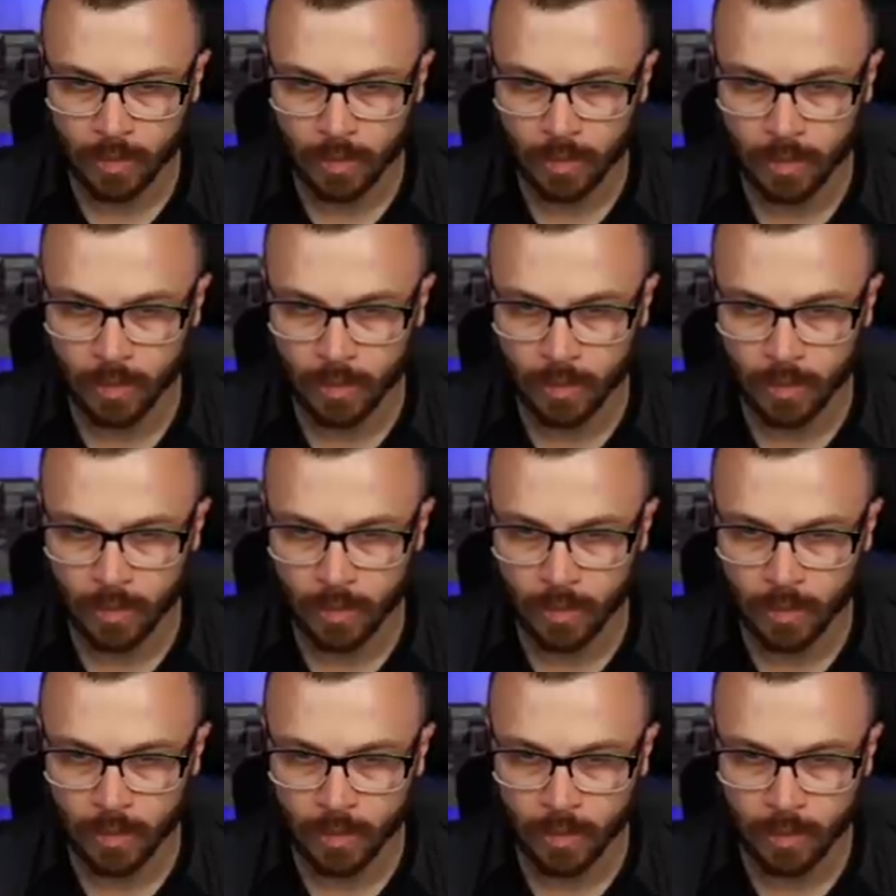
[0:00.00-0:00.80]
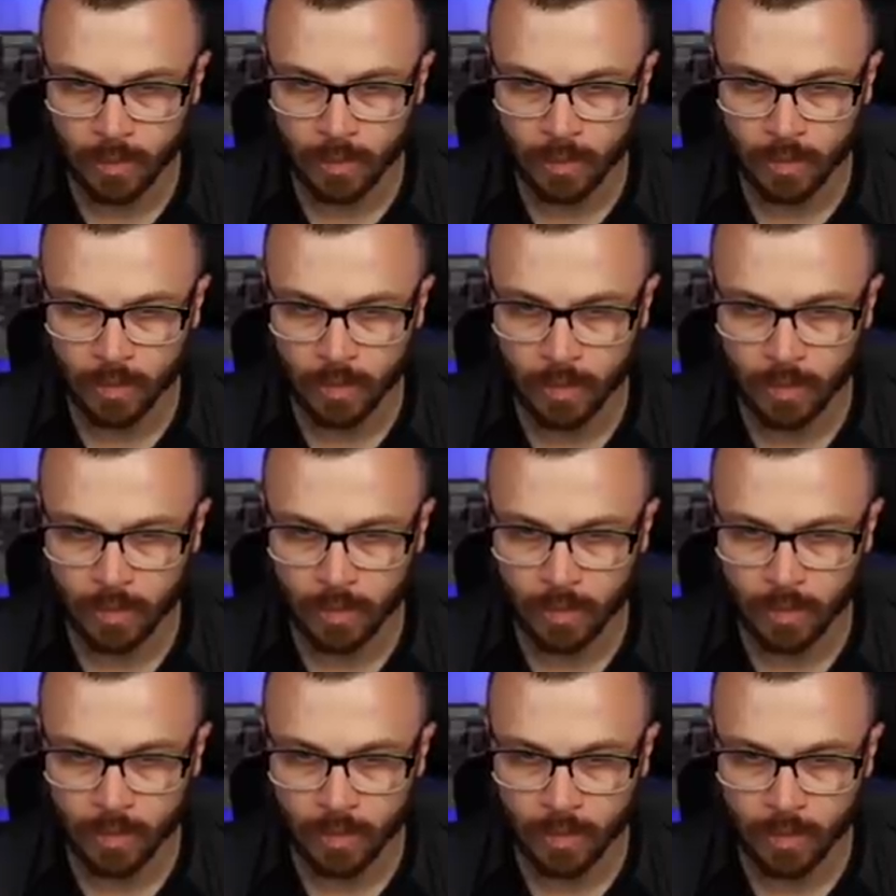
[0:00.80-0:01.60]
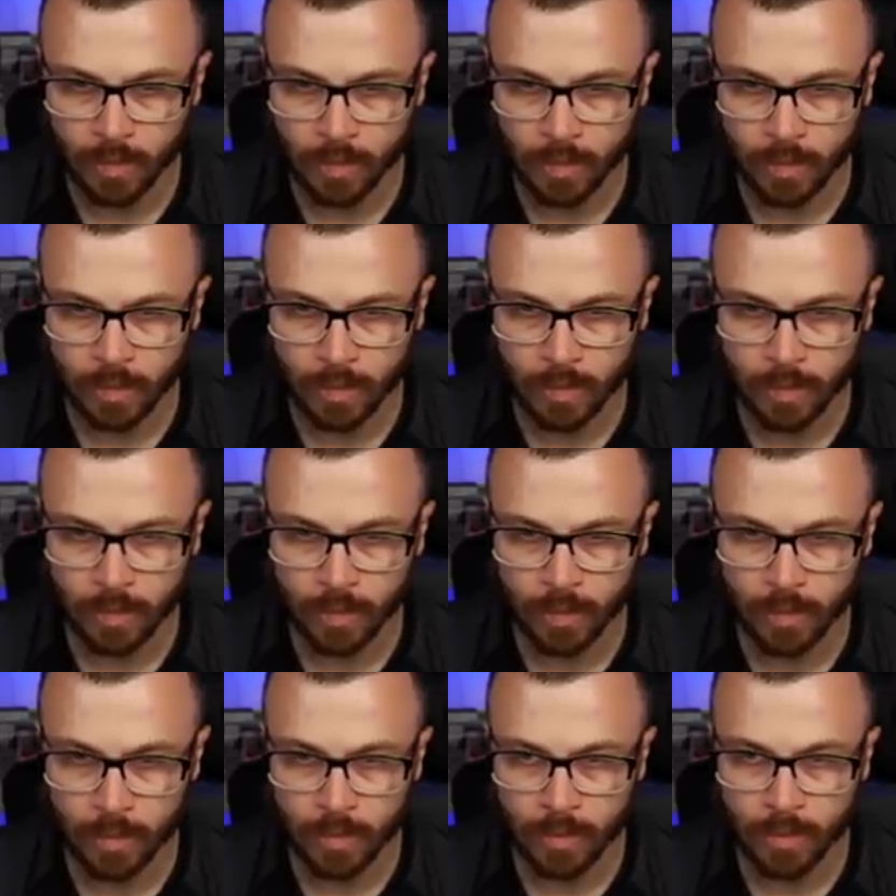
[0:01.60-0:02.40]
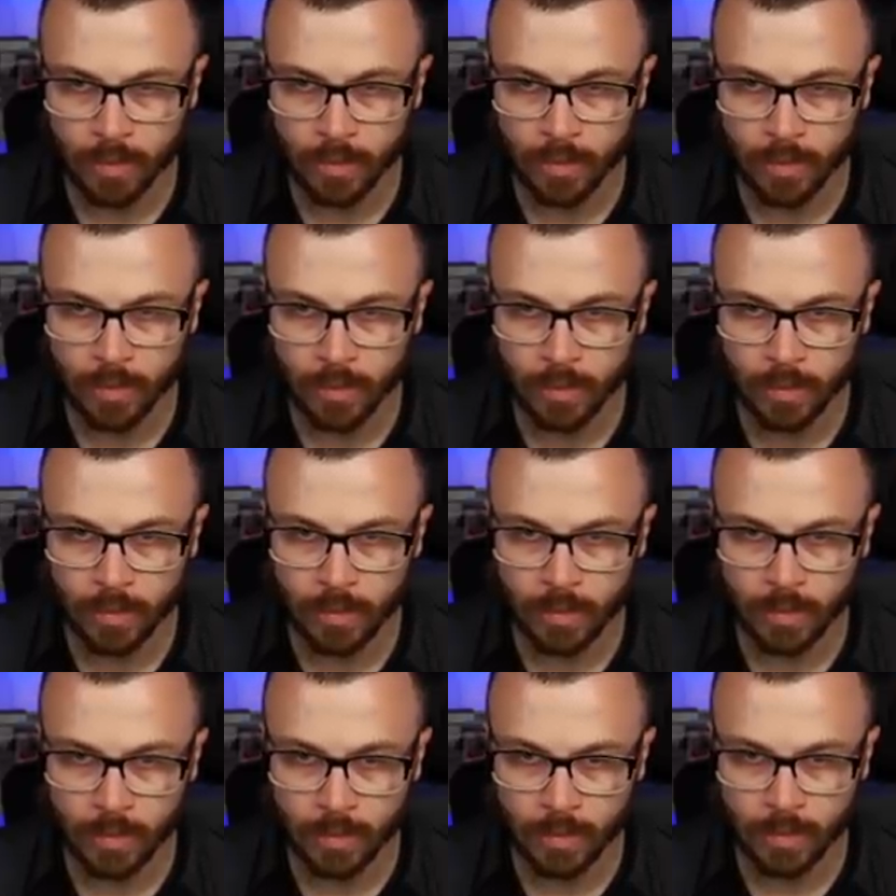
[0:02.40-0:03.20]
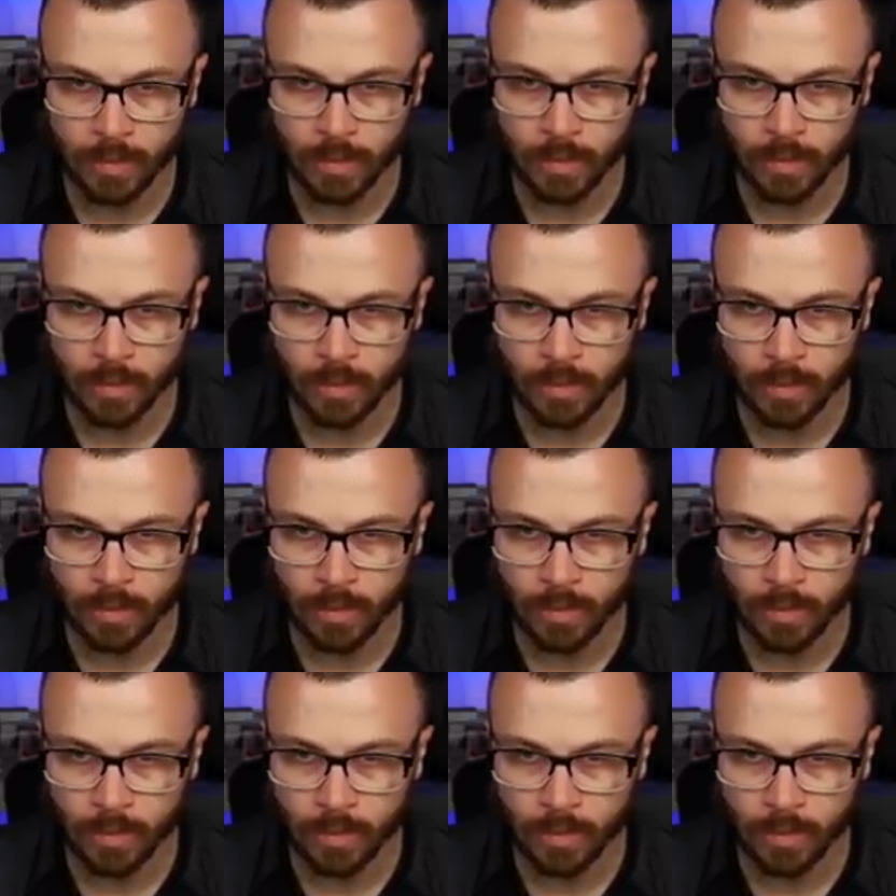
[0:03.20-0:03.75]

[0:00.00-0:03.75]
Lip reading: No one is speaking in this clip.